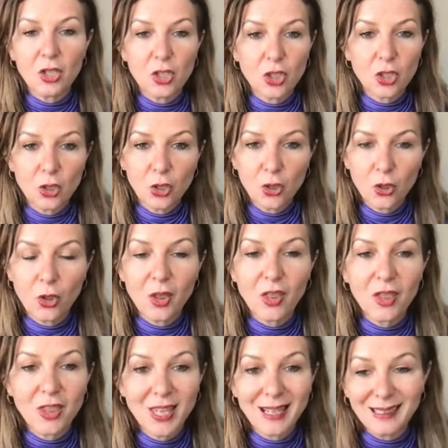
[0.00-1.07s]
to
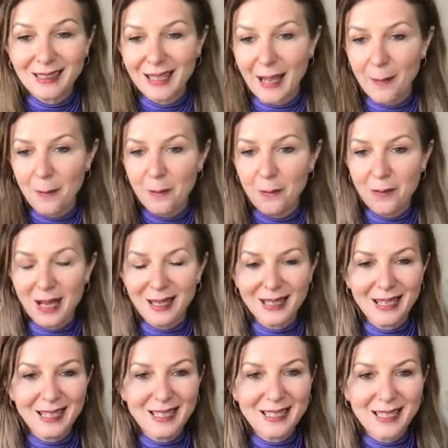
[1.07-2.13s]
think that
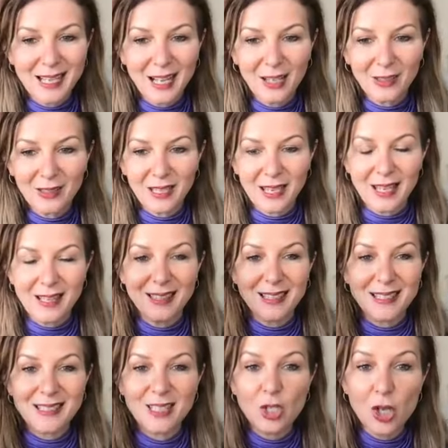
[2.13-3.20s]
money is out there,
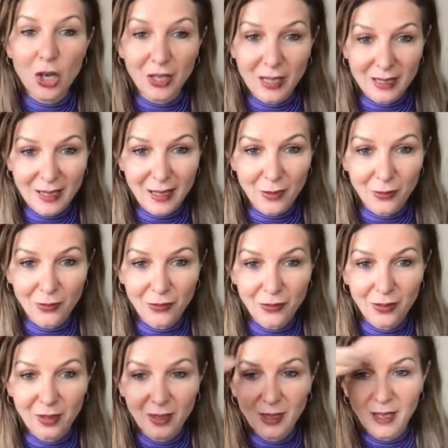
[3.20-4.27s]
there's not enough.